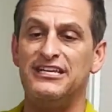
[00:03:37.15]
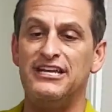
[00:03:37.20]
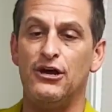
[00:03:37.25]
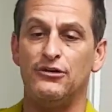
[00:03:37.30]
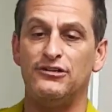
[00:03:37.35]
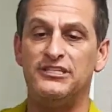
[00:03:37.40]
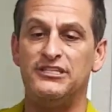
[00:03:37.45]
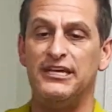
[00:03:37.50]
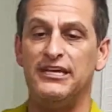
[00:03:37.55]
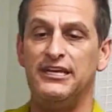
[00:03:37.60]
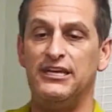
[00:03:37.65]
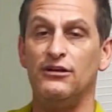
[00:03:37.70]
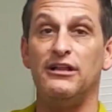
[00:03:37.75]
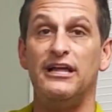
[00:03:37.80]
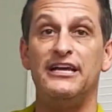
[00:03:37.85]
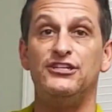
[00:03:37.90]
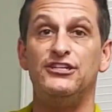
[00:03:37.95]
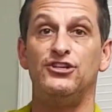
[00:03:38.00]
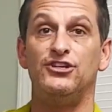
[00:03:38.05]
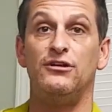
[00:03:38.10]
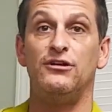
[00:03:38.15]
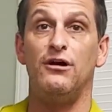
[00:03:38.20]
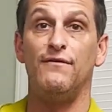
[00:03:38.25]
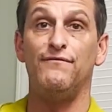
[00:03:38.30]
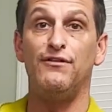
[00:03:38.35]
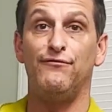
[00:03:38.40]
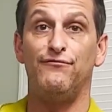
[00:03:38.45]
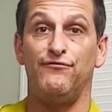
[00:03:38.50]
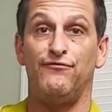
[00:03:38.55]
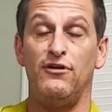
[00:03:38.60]
articulation of the
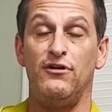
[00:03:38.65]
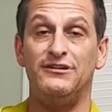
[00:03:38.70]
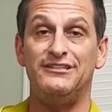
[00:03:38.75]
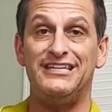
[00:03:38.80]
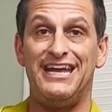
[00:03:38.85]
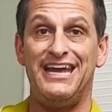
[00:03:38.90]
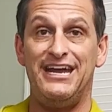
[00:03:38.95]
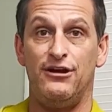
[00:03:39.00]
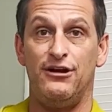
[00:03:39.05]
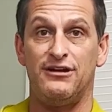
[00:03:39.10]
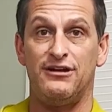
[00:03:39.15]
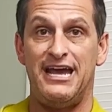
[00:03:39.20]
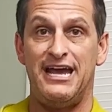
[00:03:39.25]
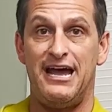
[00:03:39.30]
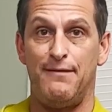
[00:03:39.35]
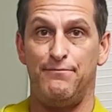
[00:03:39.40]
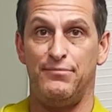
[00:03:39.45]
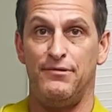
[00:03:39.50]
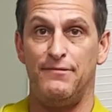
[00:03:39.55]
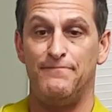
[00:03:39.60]
front air cap.